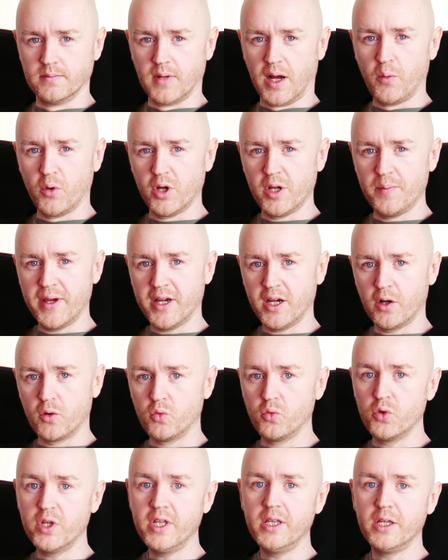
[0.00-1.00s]
I want to make a
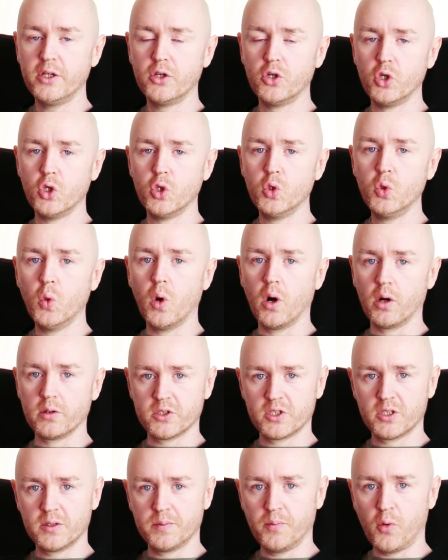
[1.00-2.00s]
really
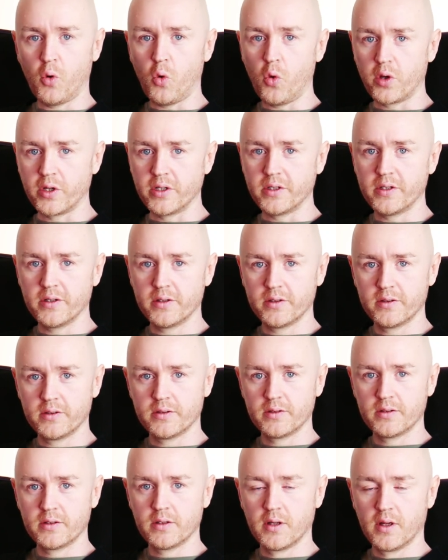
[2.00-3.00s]
nuanced point
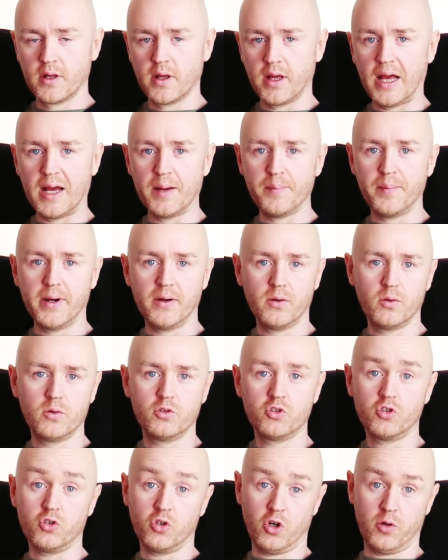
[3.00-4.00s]

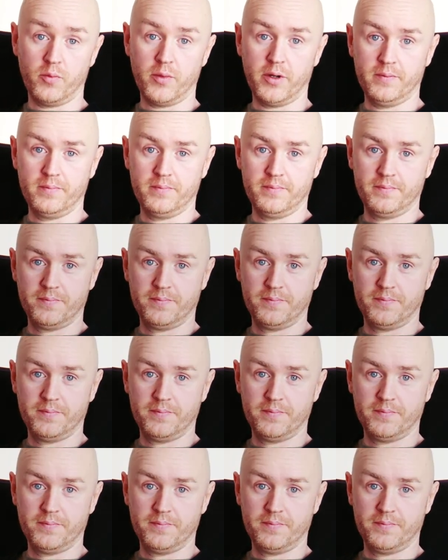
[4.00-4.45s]
about trauma.